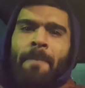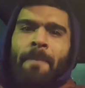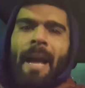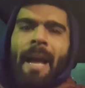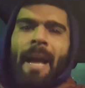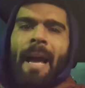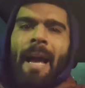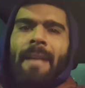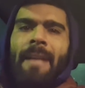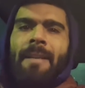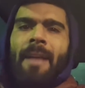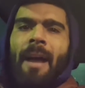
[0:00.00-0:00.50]

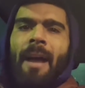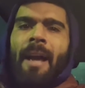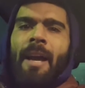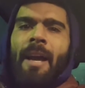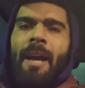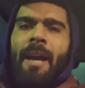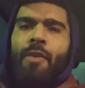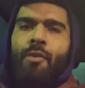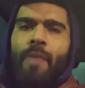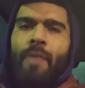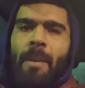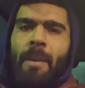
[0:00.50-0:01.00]
And I
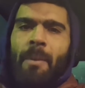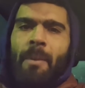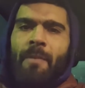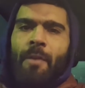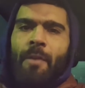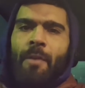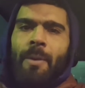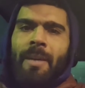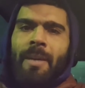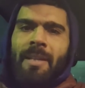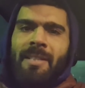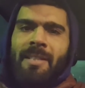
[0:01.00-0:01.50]
agree with
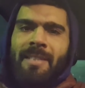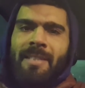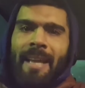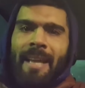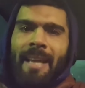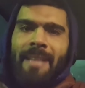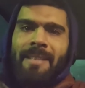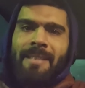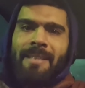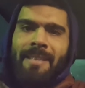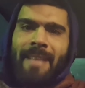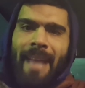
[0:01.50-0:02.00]
you in the
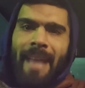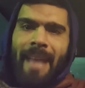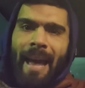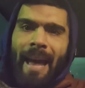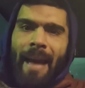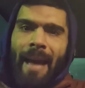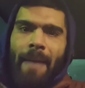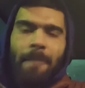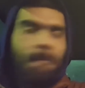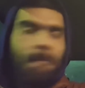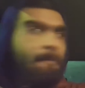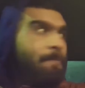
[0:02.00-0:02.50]
sense that,